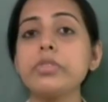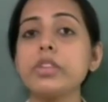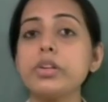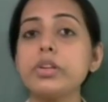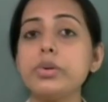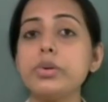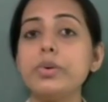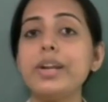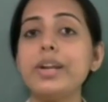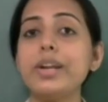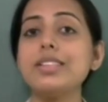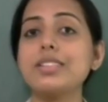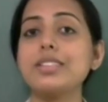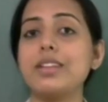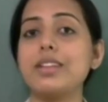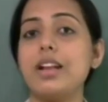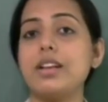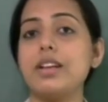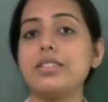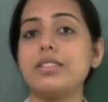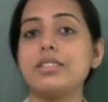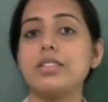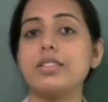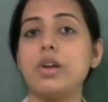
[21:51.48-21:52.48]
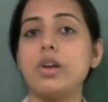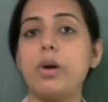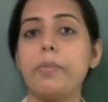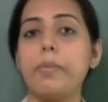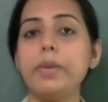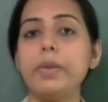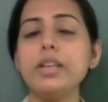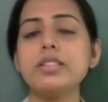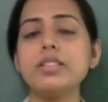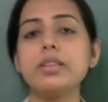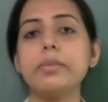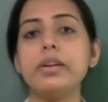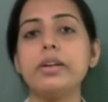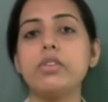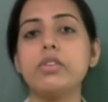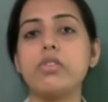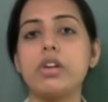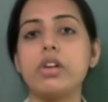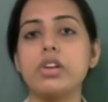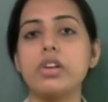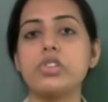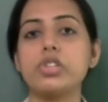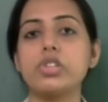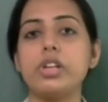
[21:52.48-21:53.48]
today's class topics, some
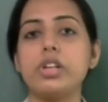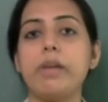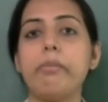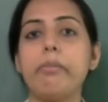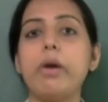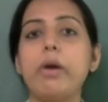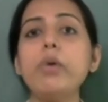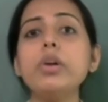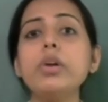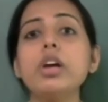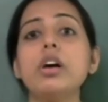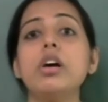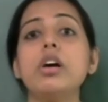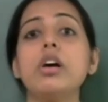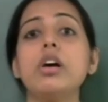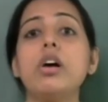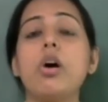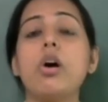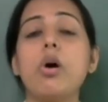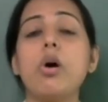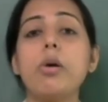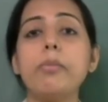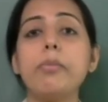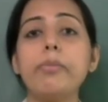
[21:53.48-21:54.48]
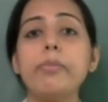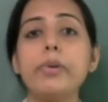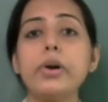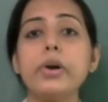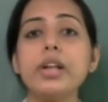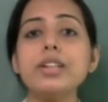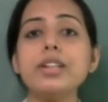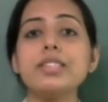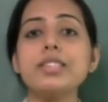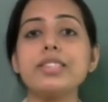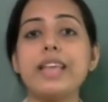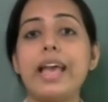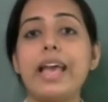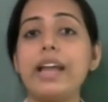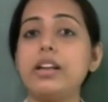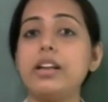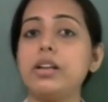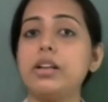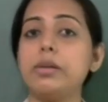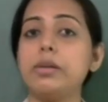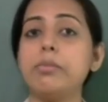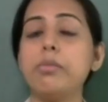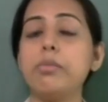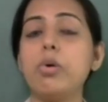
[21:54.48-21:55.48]
introduction about components
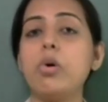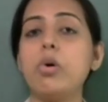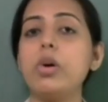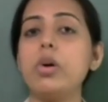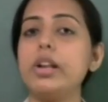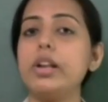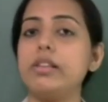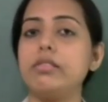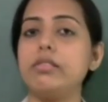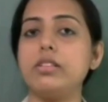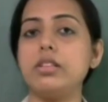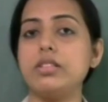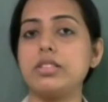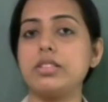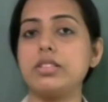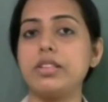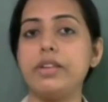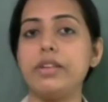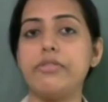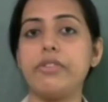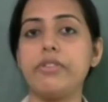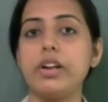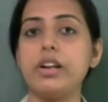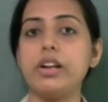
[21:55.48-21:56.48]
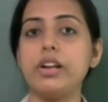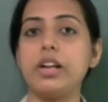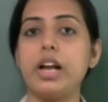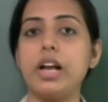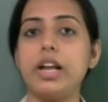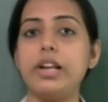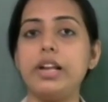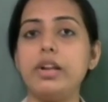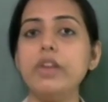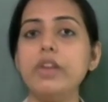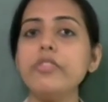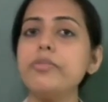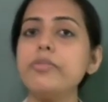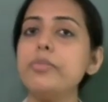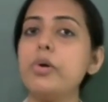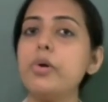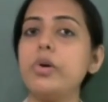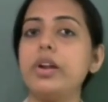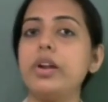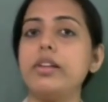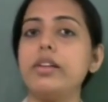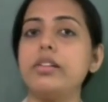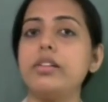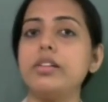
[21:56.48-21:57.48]
and monitors, different kind of
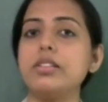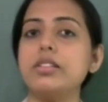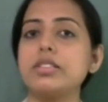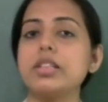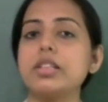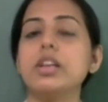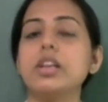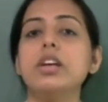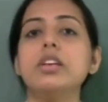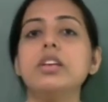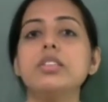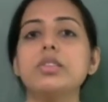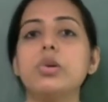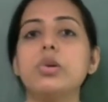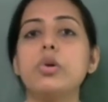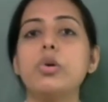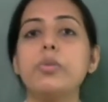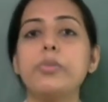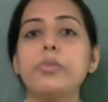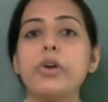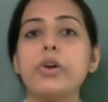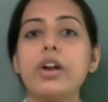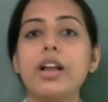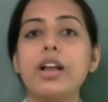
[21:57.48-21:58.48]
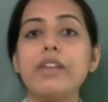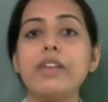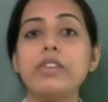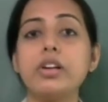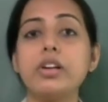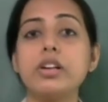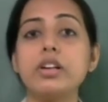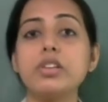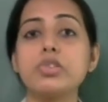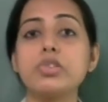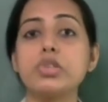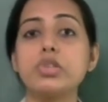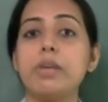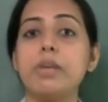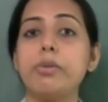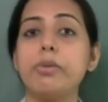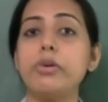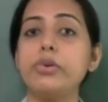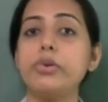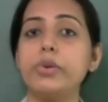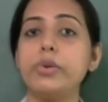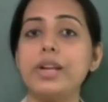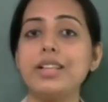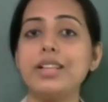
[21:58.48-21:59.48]
monitors. So hope you all have understood
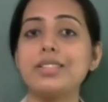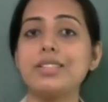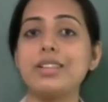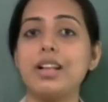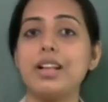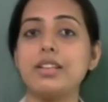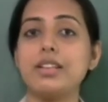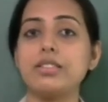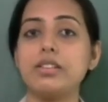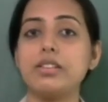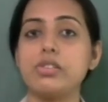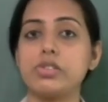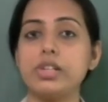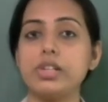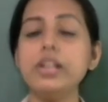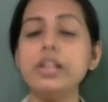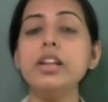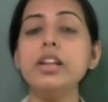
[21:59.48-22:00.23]
about today's class session.